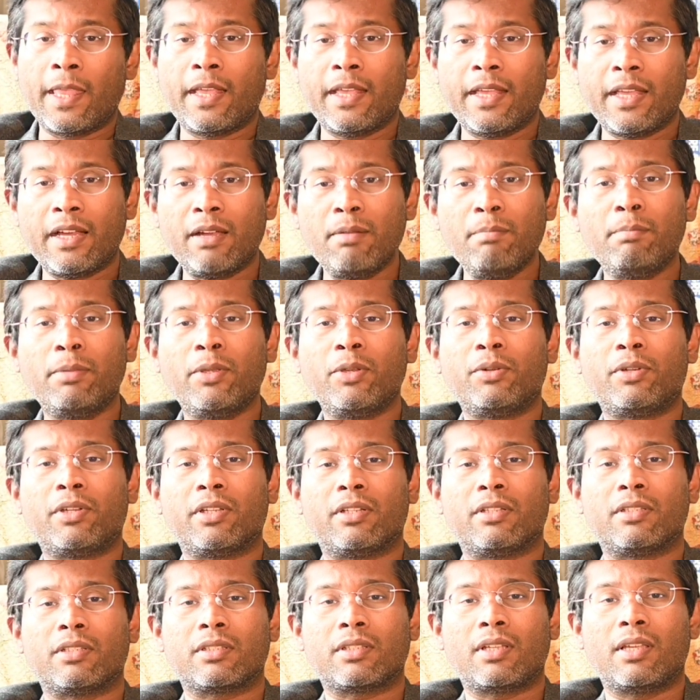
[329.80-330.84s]

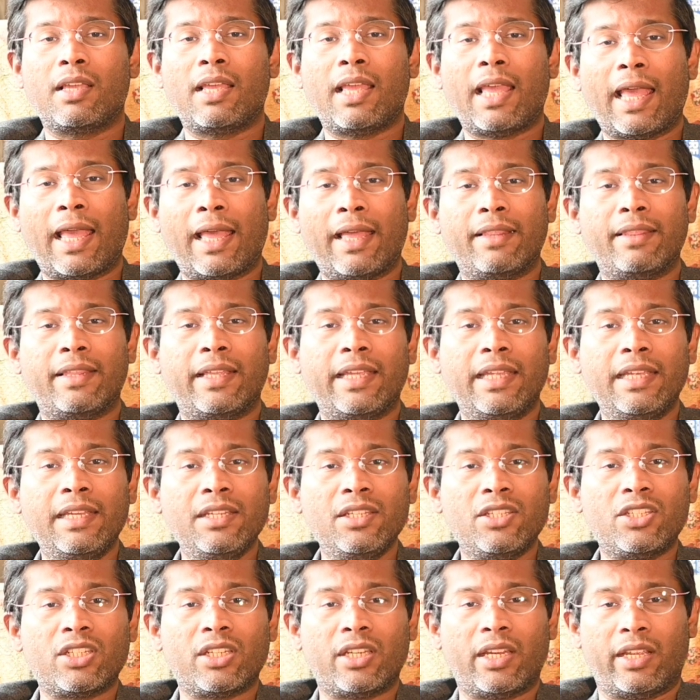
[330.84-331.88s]
Computers and the
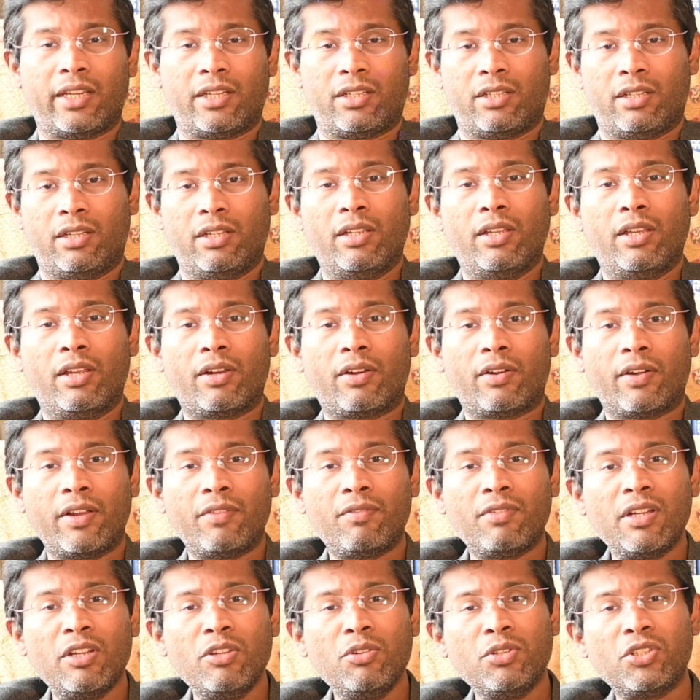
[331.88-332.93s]
internet
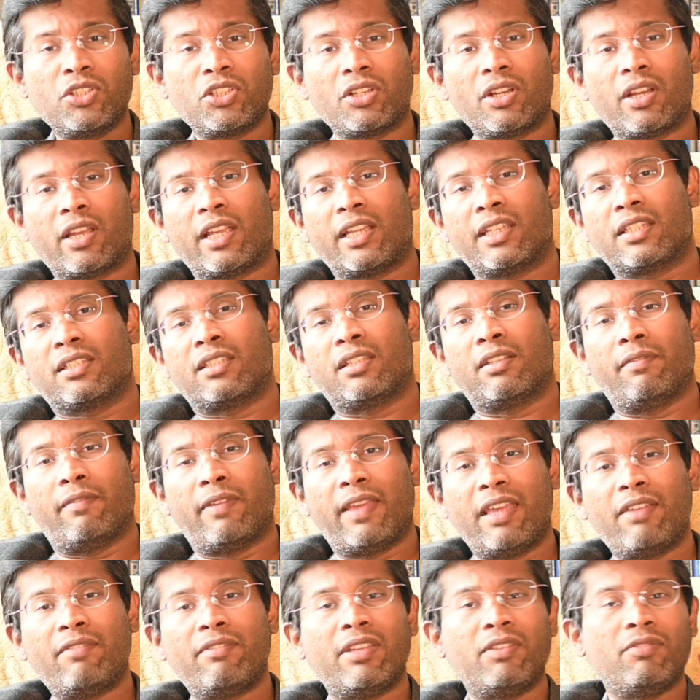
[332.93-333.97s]
revolutionized the
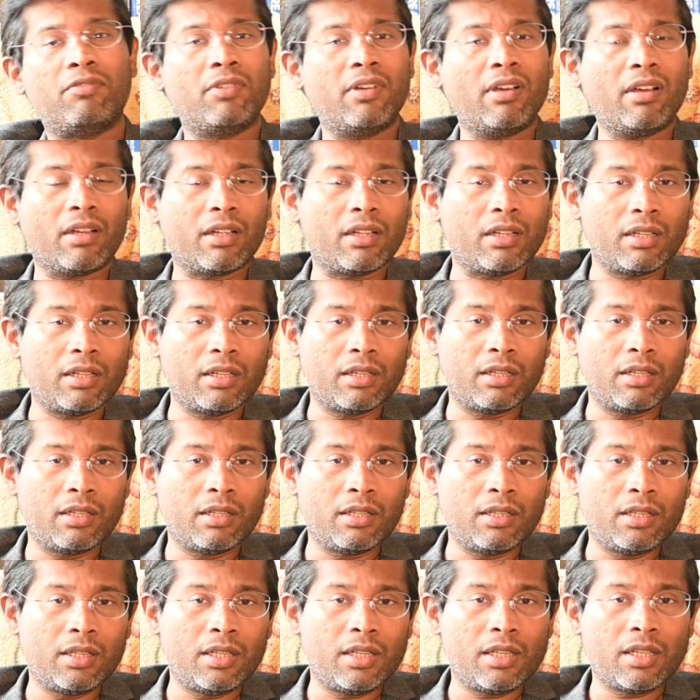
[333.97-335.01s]
way we work,
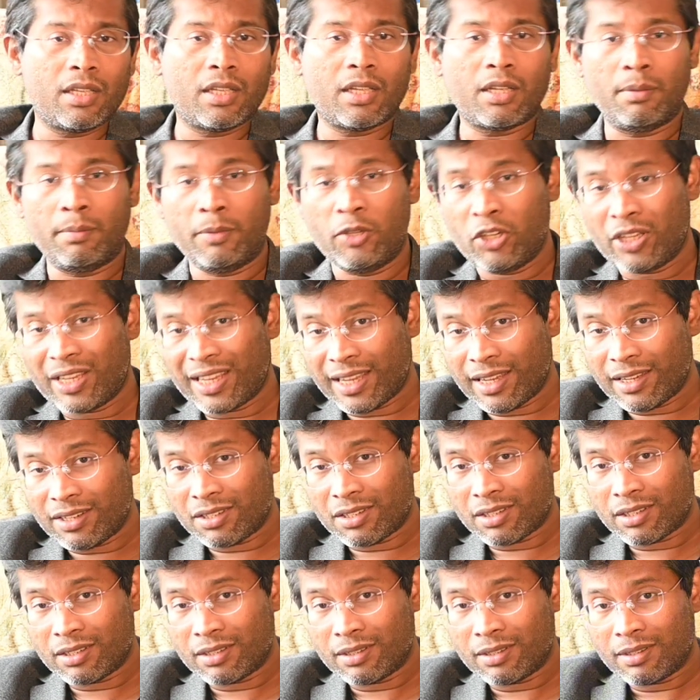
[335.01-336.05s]

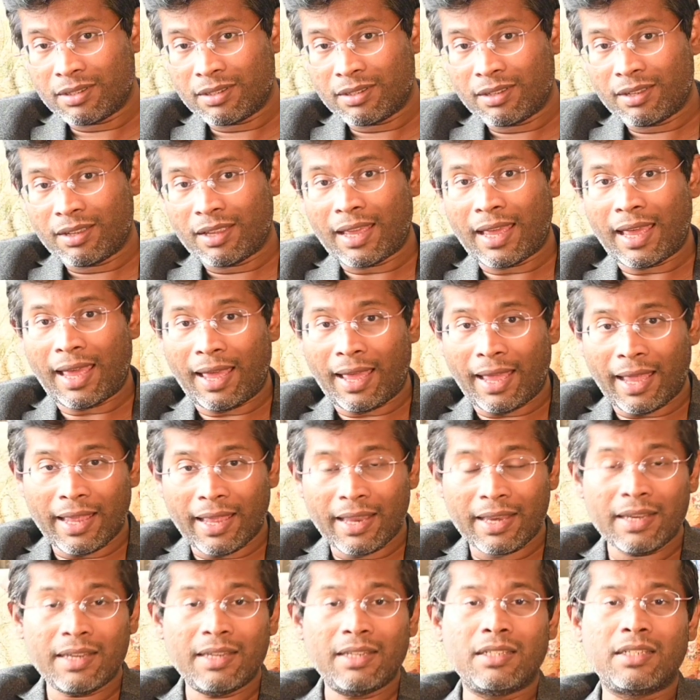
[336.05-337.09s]
communicate,
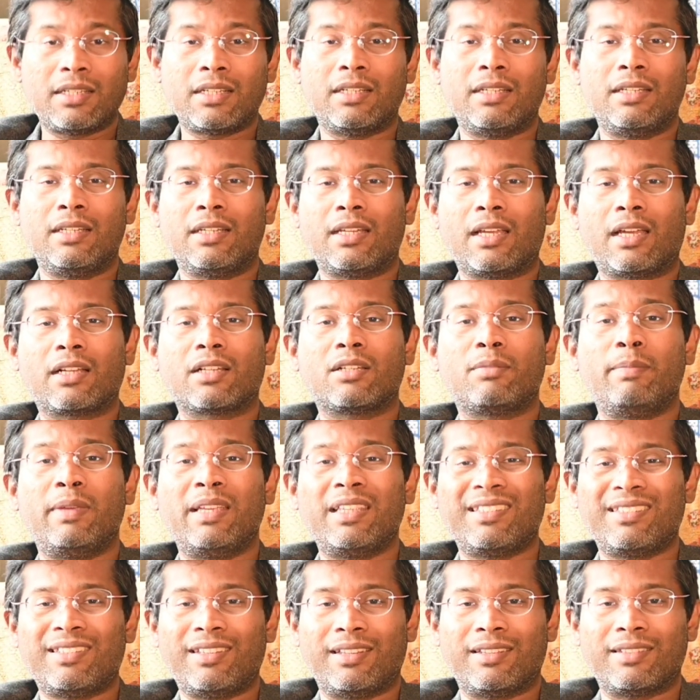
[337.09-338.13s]
and conduct
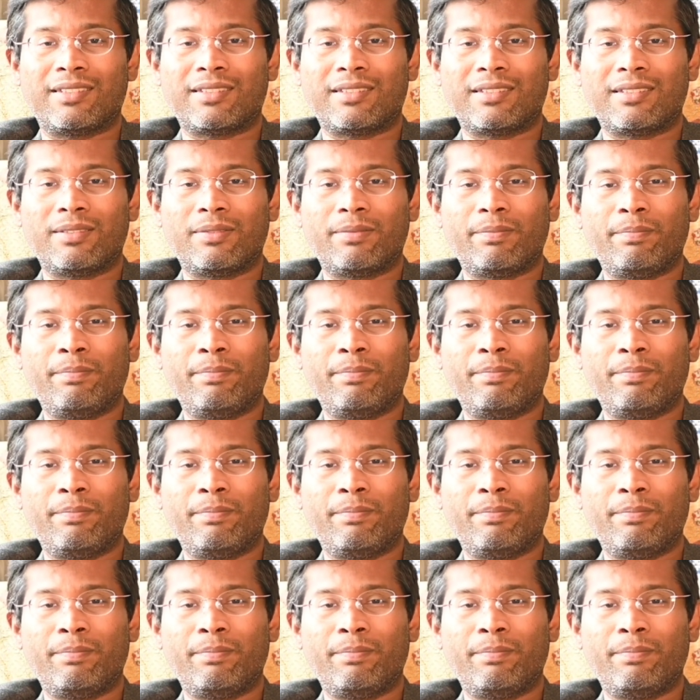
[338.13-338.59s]
business.